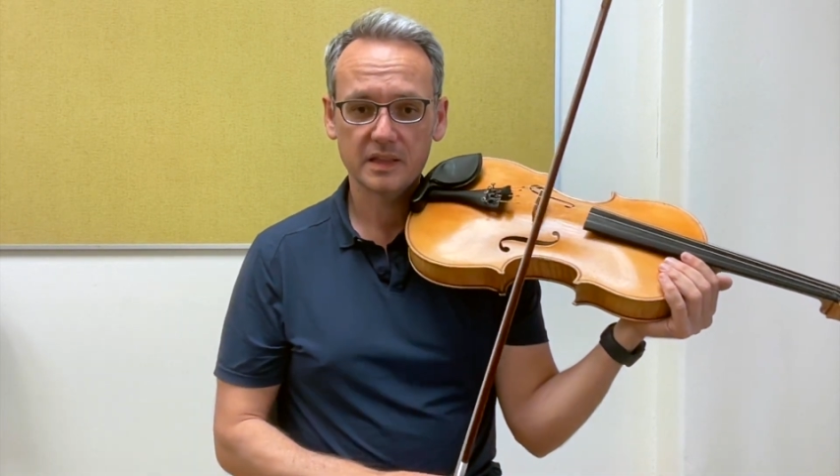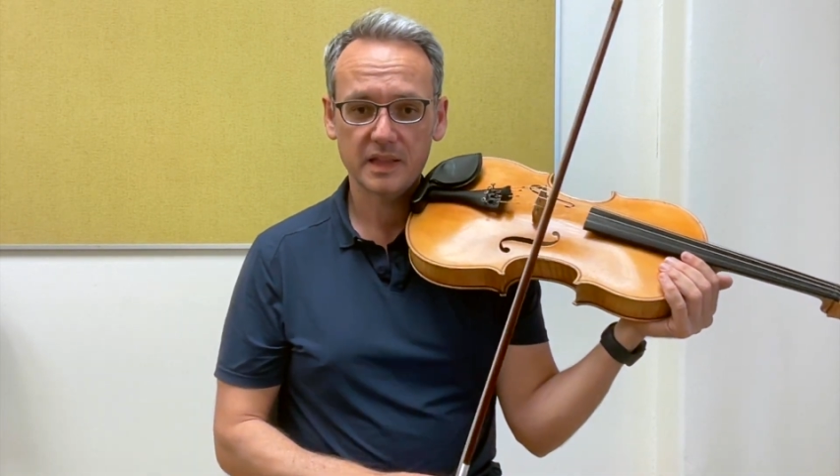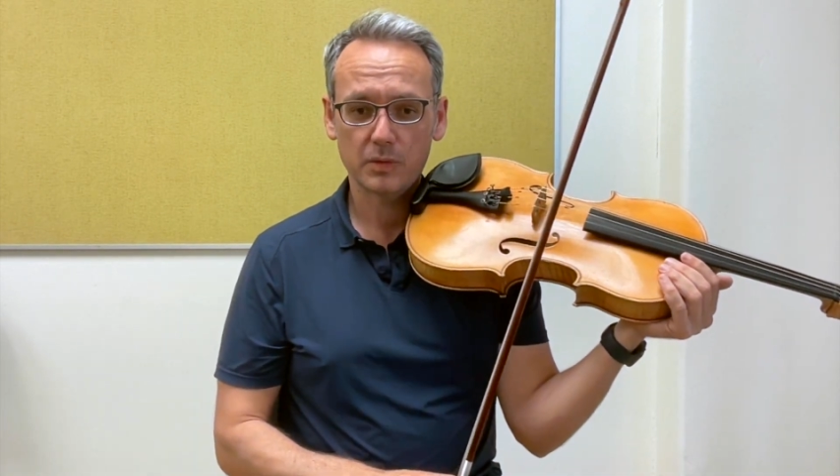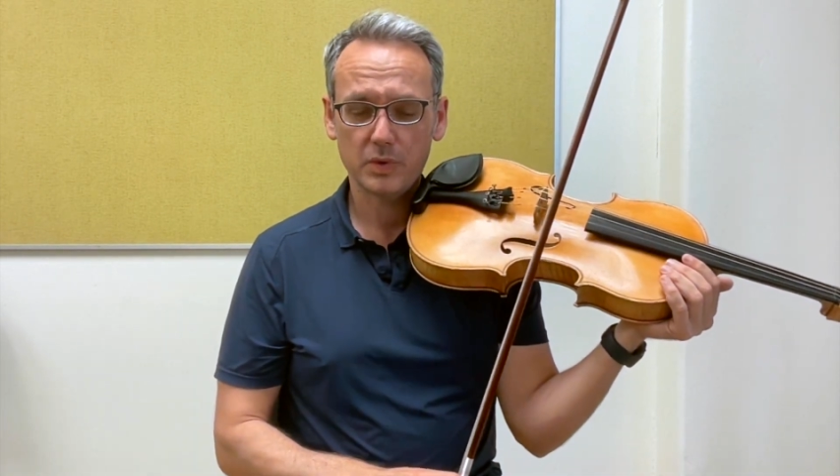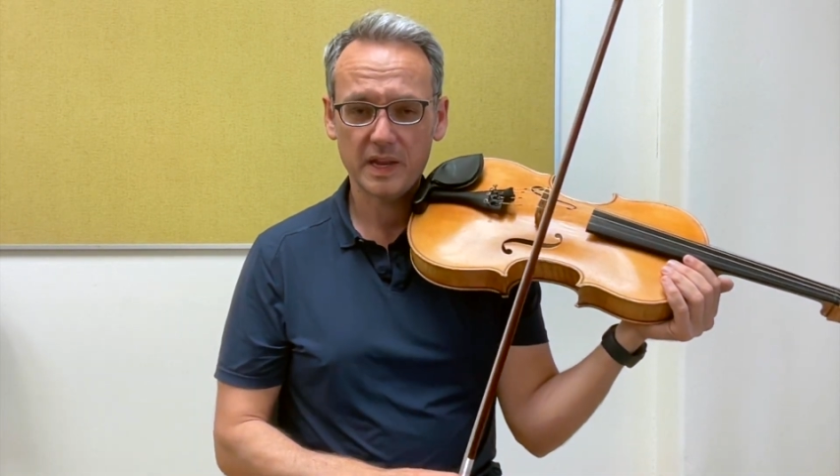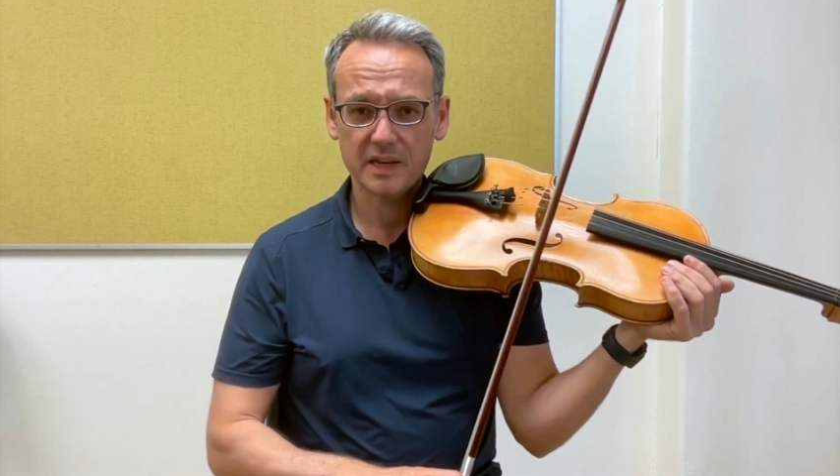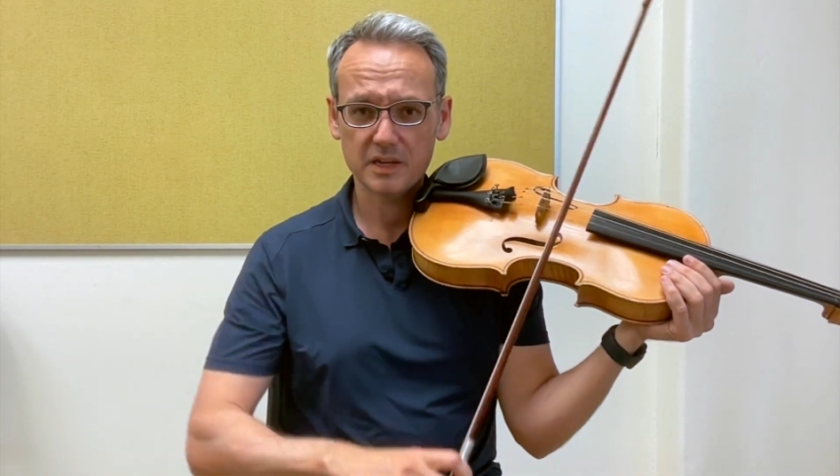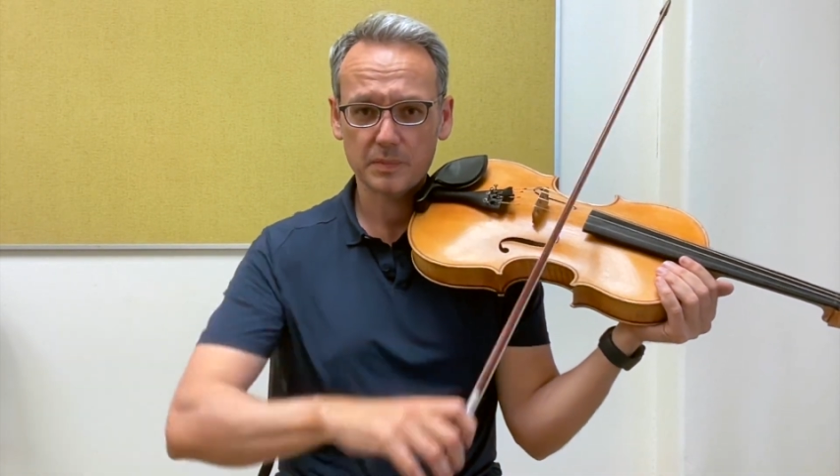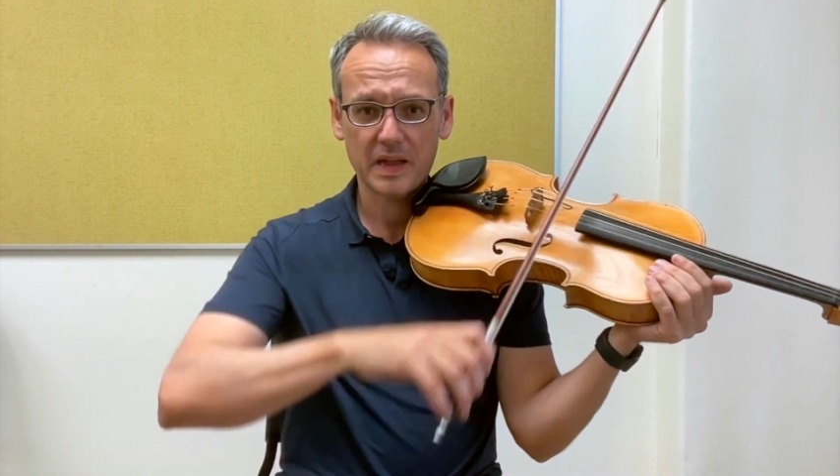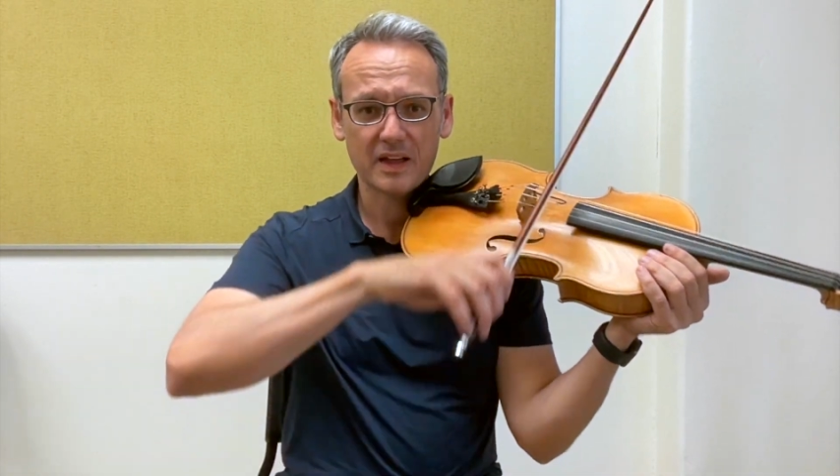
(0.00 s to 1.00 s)
that we end
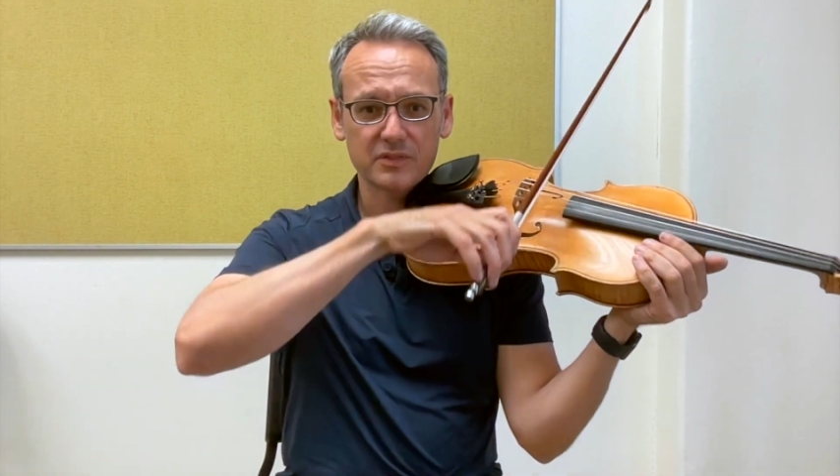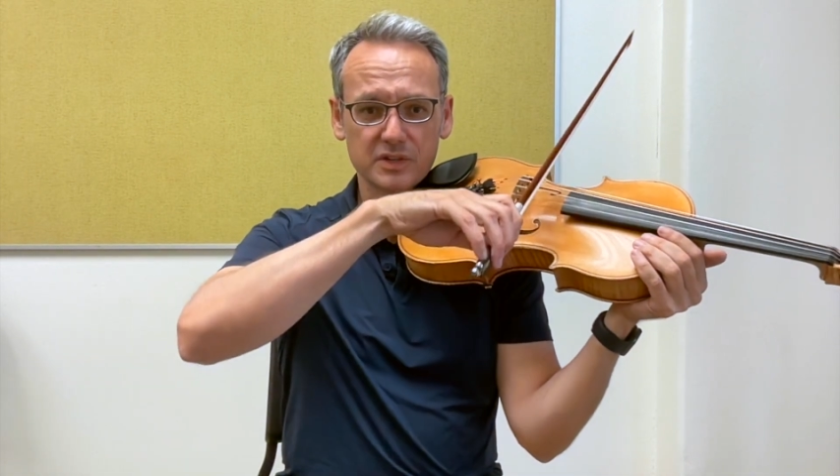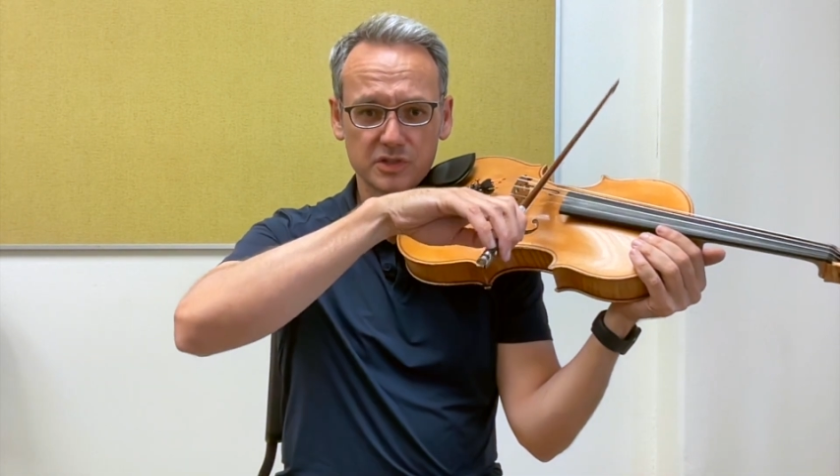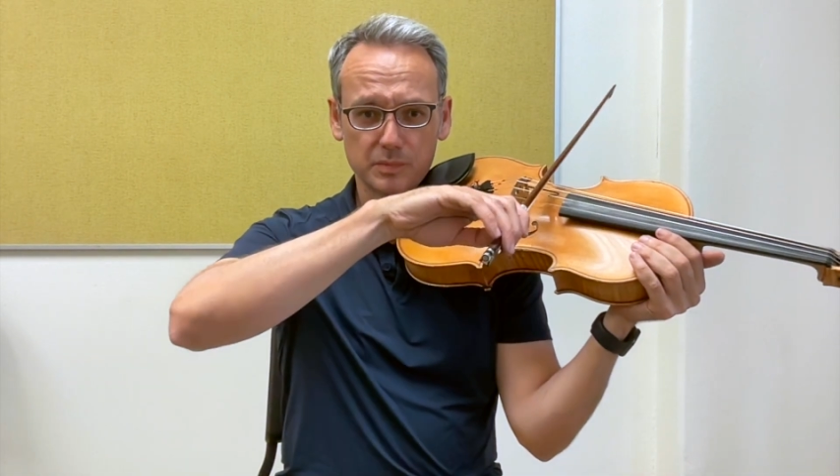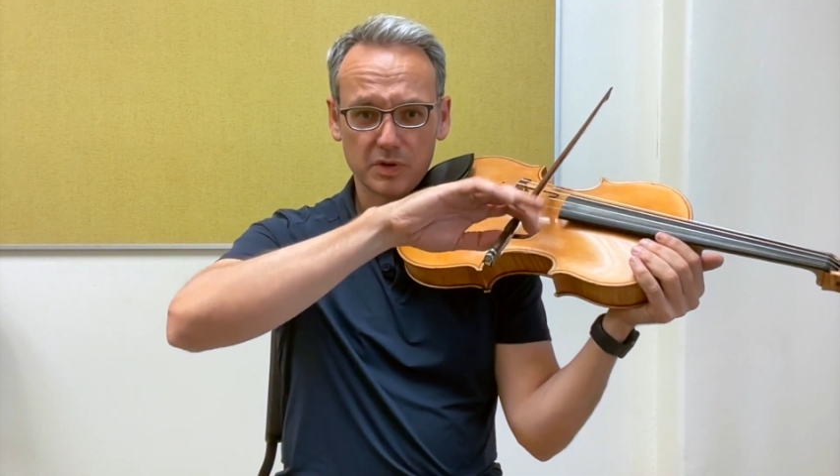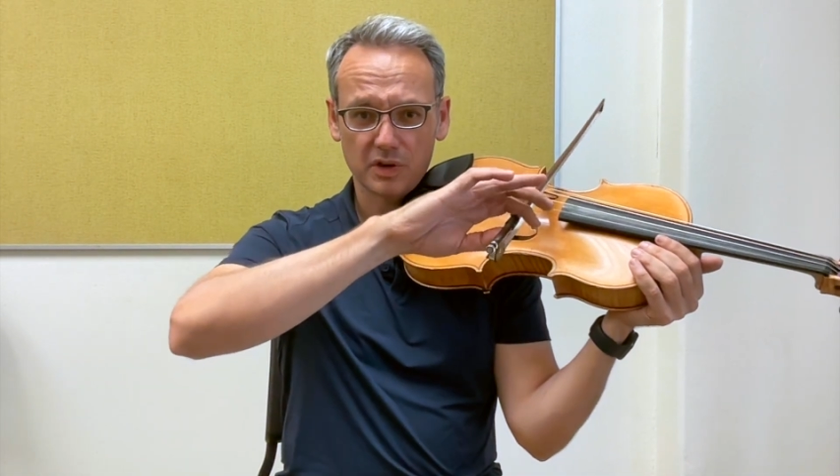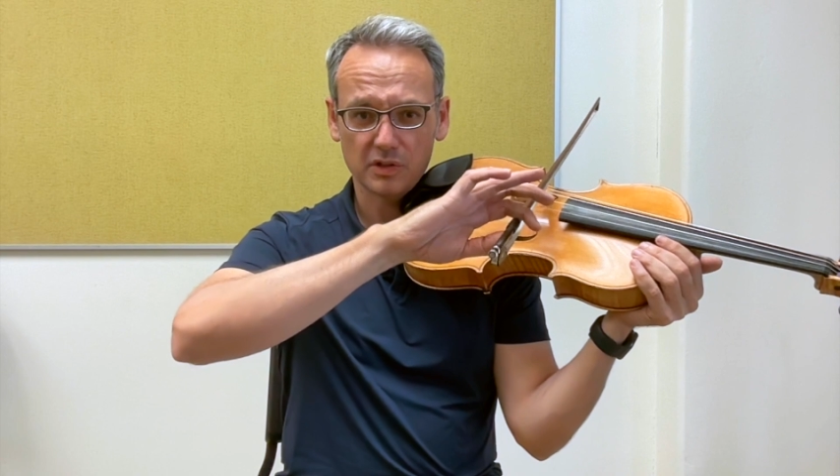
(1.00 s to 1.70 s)
up having to put a